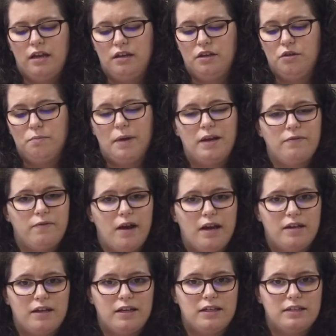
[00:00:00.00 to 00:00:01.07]
You may
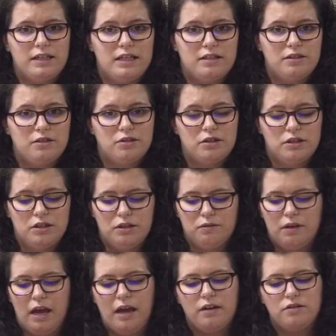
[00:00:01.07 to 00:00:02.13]
find that it's easier to
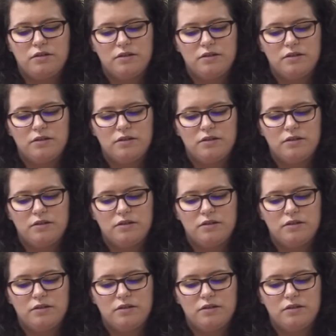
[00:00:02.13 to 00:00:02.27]
do that.